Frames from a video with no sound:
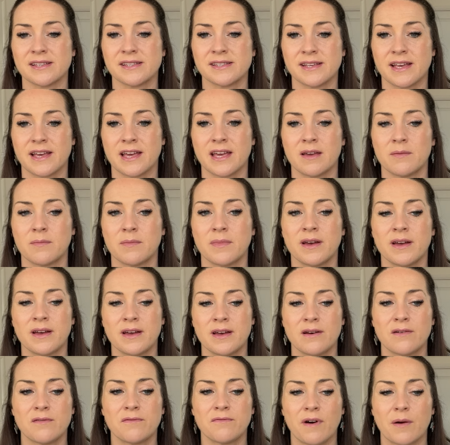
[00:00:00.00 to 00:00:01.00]
same
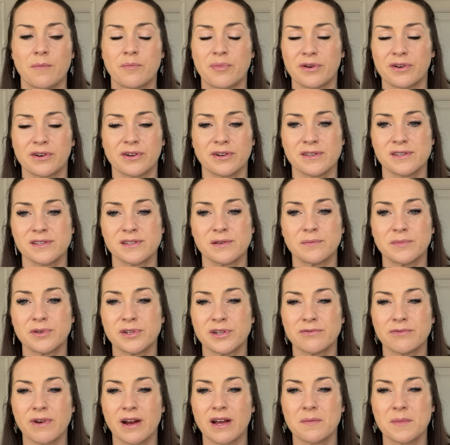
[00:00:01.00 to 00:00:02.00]
fabric
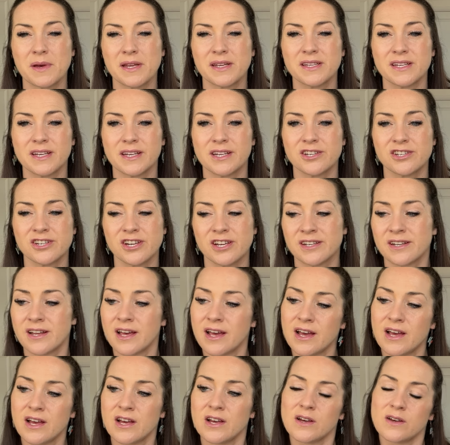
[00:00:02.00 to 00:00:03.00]
consumption recommendation.
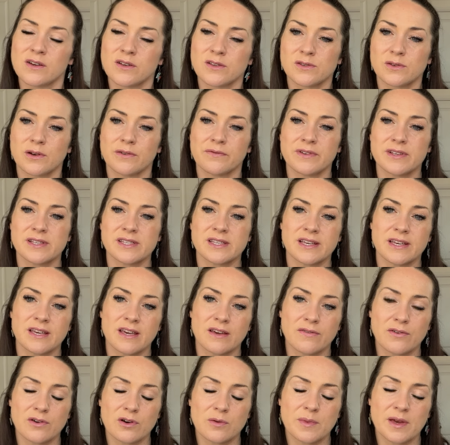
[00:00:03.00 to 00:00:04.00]
So obviously
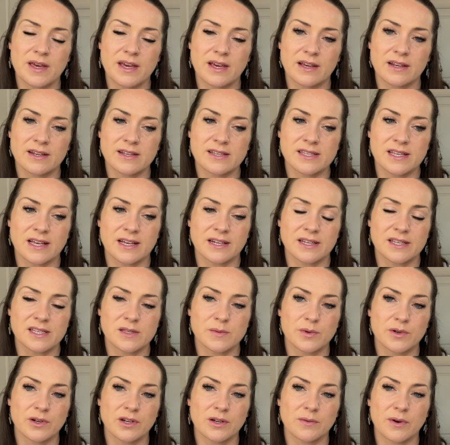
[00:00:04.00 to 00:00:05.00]
if you're making a slightly
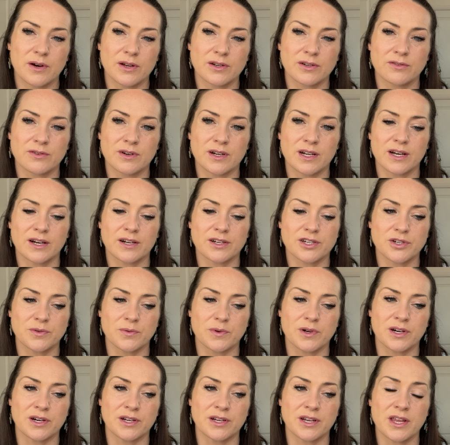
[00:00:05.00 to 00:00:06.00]
smaller one or a larger
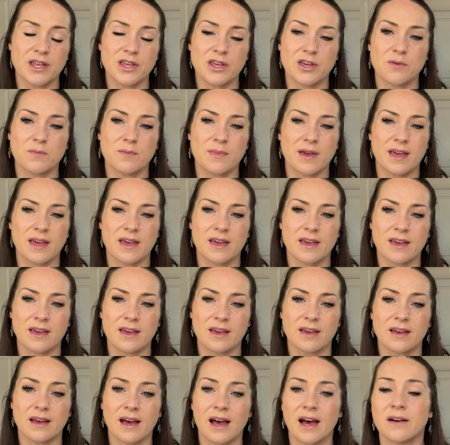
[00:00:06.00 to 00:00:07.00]
one, you
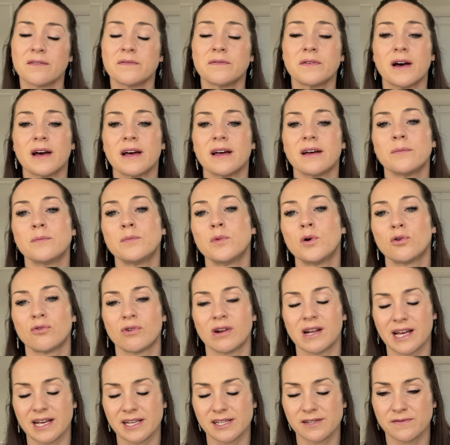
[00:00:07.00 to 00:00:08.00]
may have more or
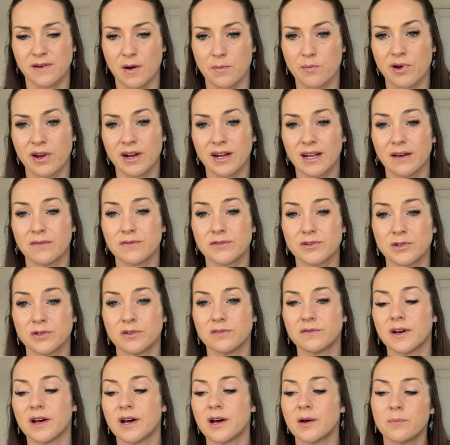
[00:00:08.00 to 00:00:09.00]
less fabric left
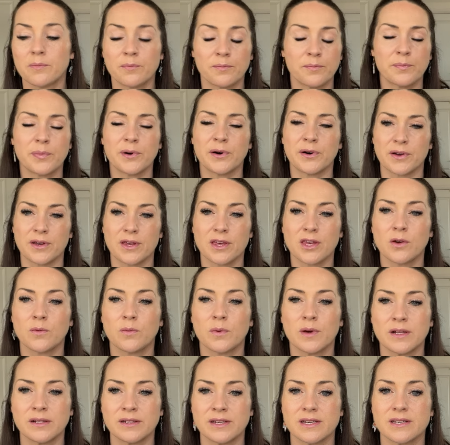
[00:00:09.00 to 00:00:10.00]
over, but you
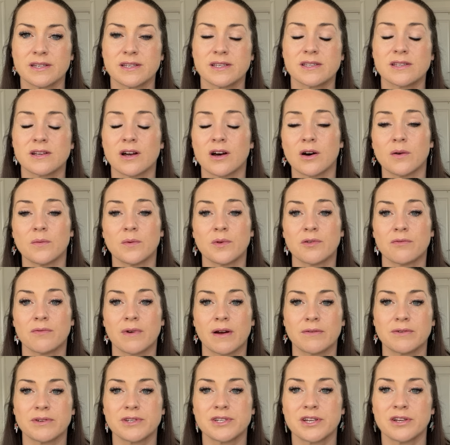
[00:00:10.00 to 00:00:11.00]
will need to start with
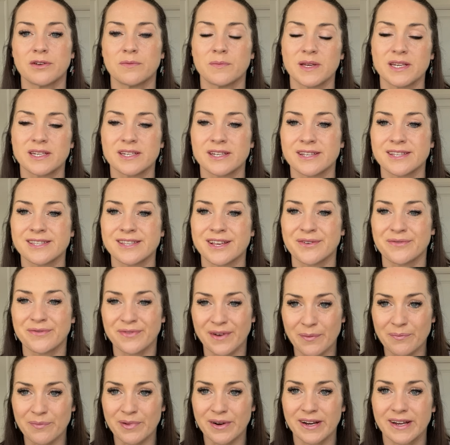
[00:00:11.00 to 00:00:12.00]
around two meters of
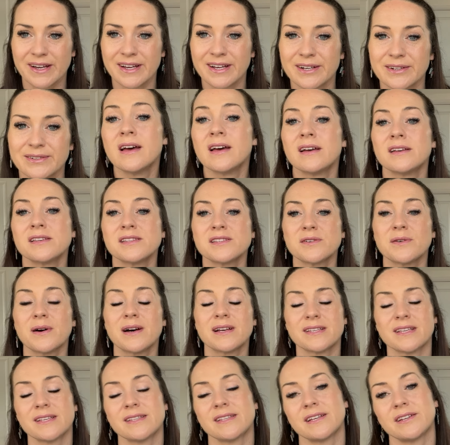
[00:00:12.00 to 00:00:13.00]
fabric. So
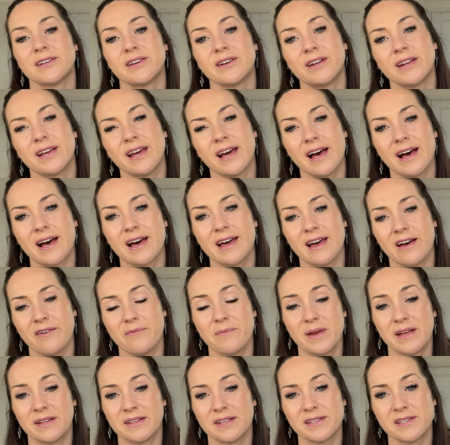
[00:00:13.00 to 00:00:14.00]
as I said earlier, I have
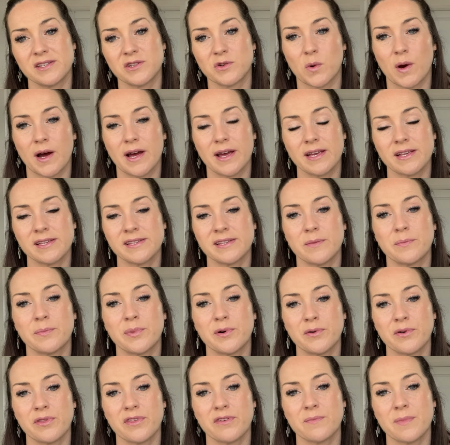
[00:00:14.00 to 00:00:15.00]
made this twice.
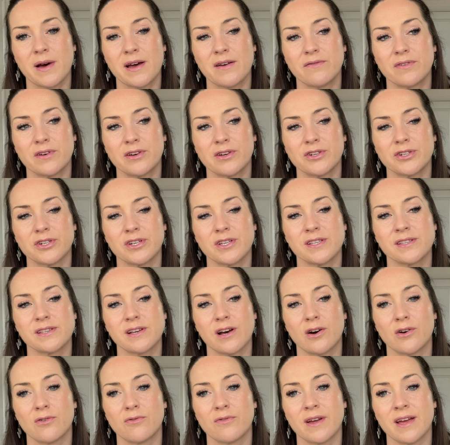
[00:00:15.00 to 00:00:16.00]
Both of my versions
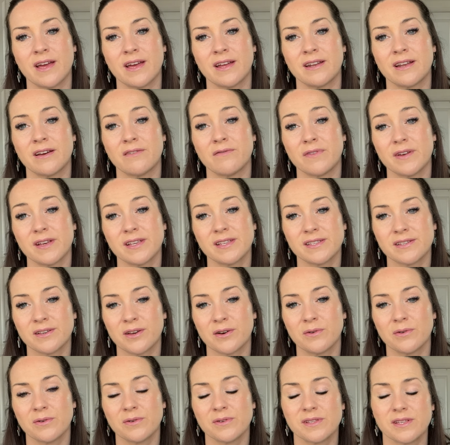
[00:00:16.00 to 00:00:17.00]
are in a
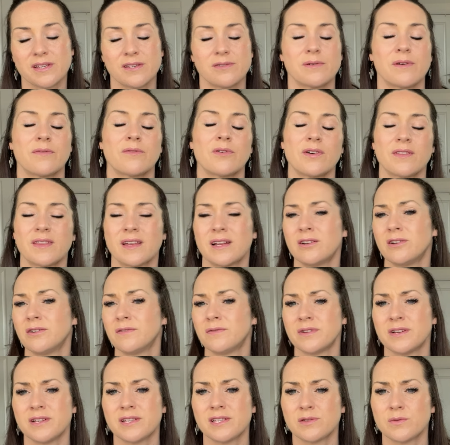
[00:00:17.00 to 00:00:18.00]
viscose, so I've got that
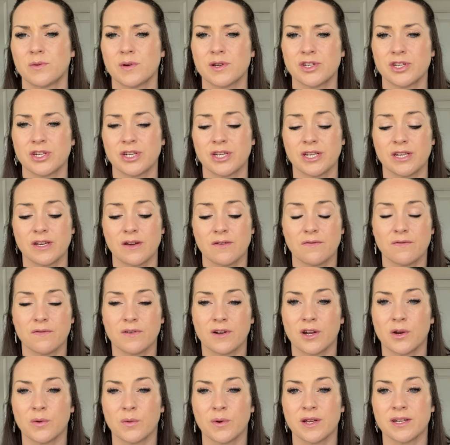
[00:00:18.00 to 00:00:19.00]
lovely swishy
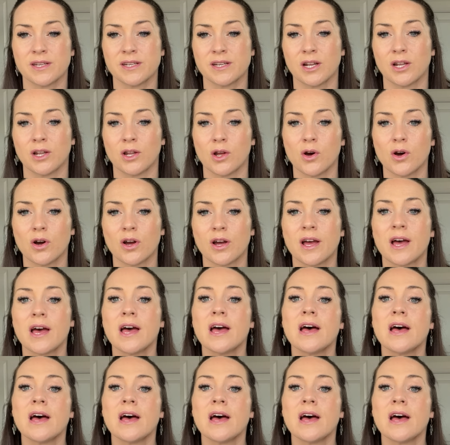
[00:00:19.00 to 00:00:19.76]
fluid look.